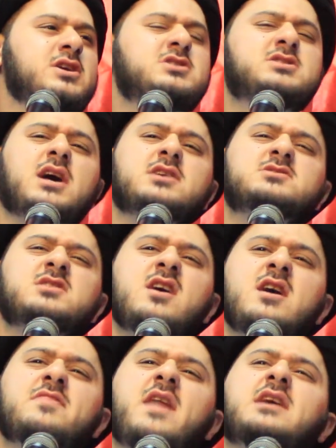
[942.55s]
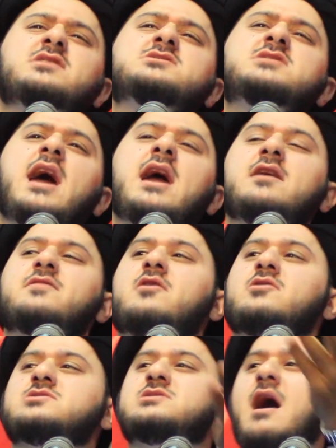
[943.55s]
He says, they say
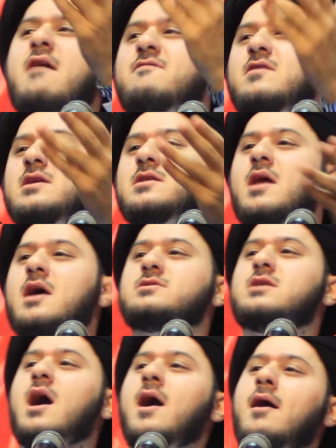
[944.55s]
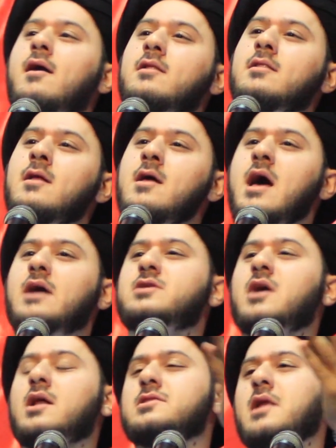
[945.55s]
there is heaven and hell,
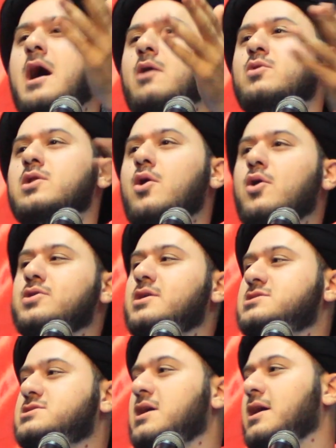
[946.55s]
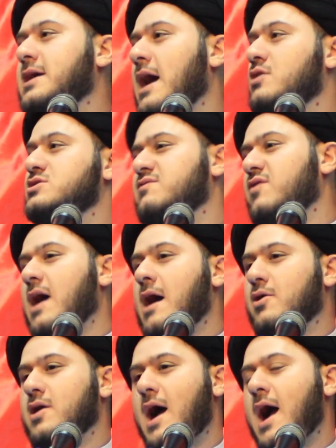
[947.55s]
and Allah will hold us to account for
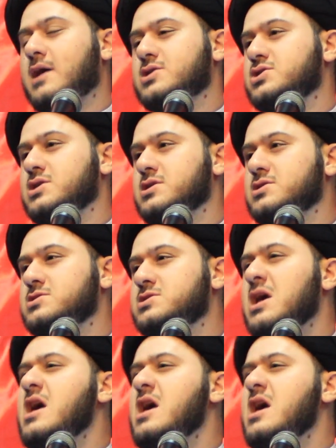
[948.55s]
our actions.